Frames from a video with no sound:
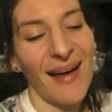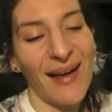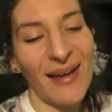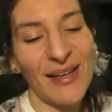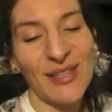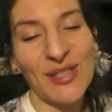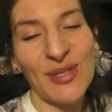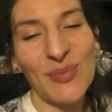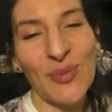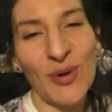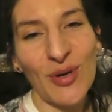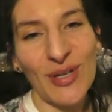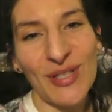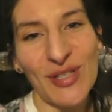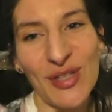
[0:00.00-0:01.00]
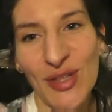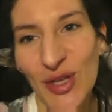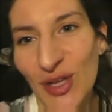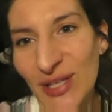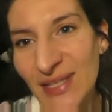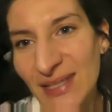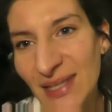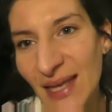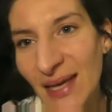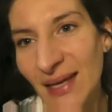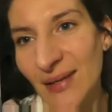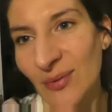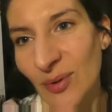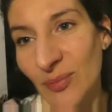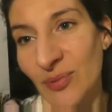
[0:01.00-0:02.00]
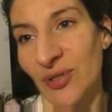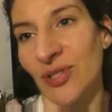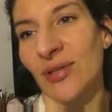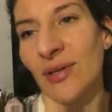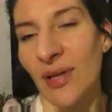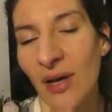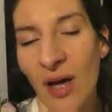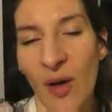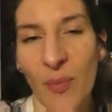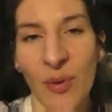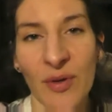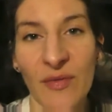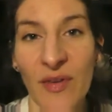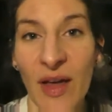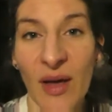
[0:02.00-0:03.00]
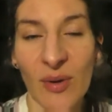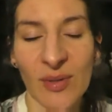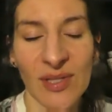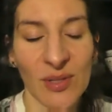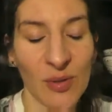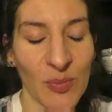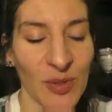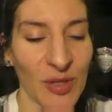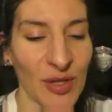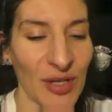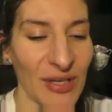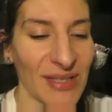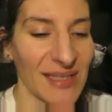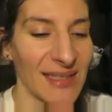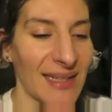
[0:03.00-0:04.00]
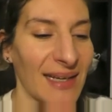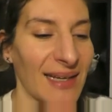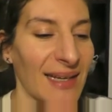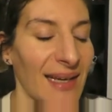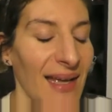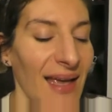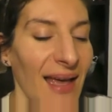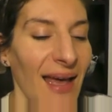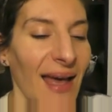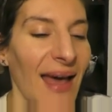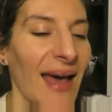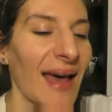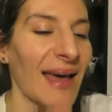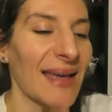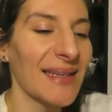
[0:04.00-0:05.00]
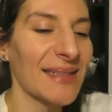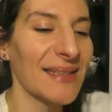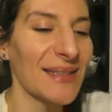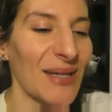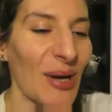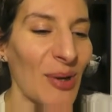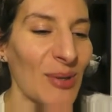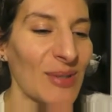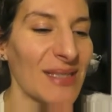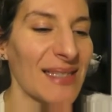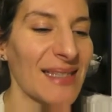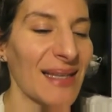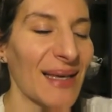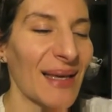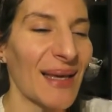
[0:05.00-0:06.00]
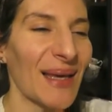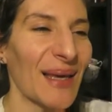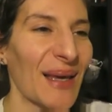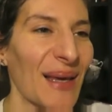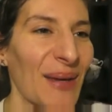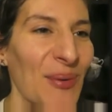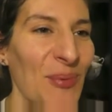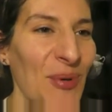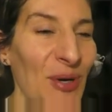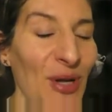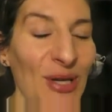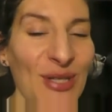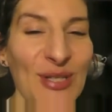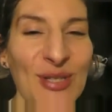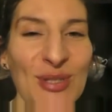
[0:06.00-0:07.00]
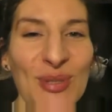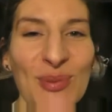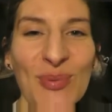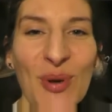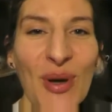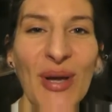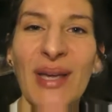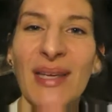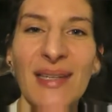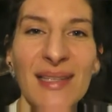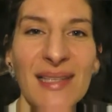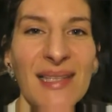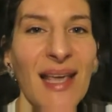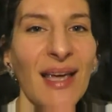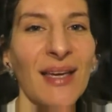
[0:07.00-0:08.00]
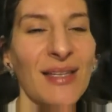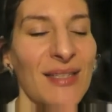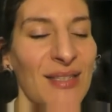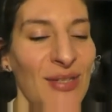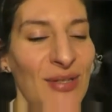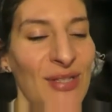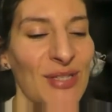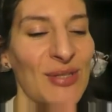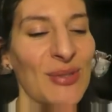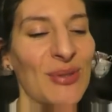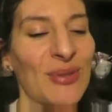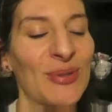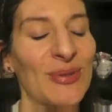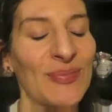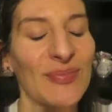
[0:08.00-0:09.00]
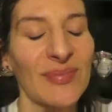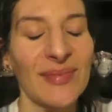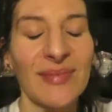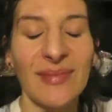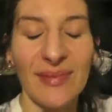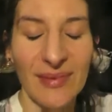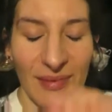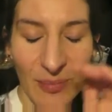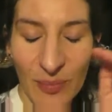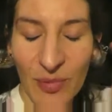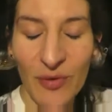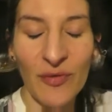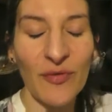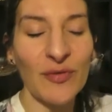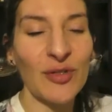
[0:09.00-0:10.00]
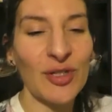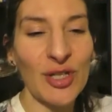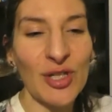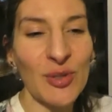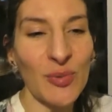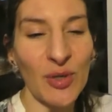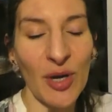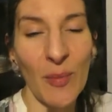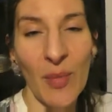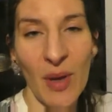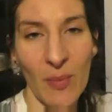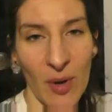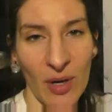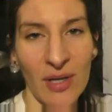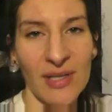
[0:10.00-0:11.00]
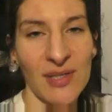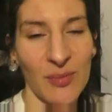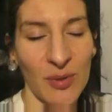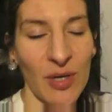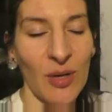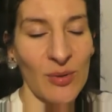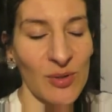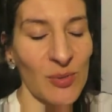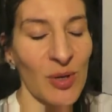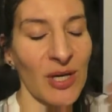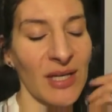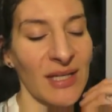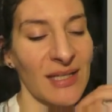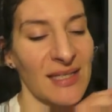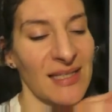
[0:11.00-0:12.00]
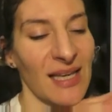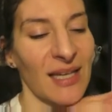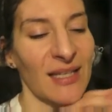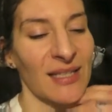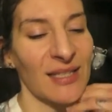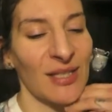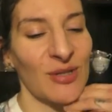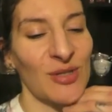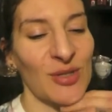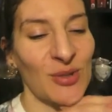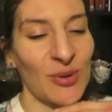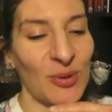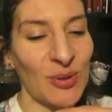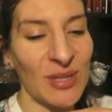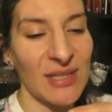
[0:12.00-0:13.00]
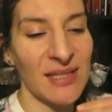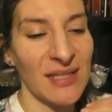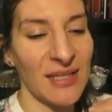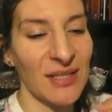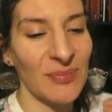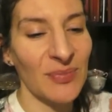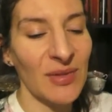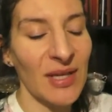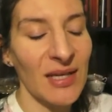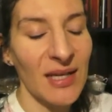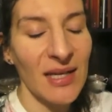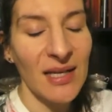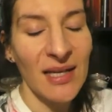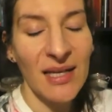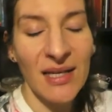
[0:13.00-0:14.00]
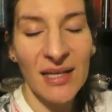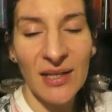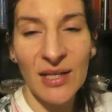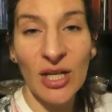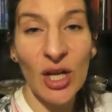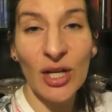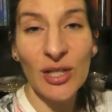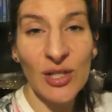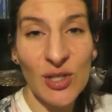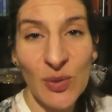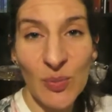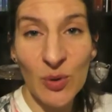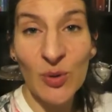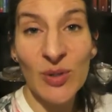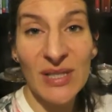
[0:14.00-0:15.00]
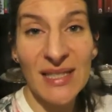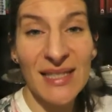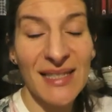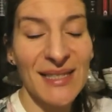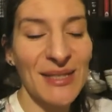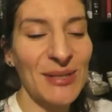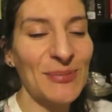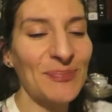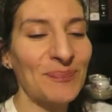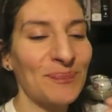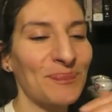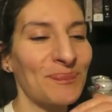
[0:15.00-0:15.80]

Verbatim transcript: Uh, tomorrow is Thursday. Whoops, couple of hours it'll be Thursday. And I was thinking, when I used to work in a secondary school, just when I met my husband, I was working in secondary school as a, a learning support assistant.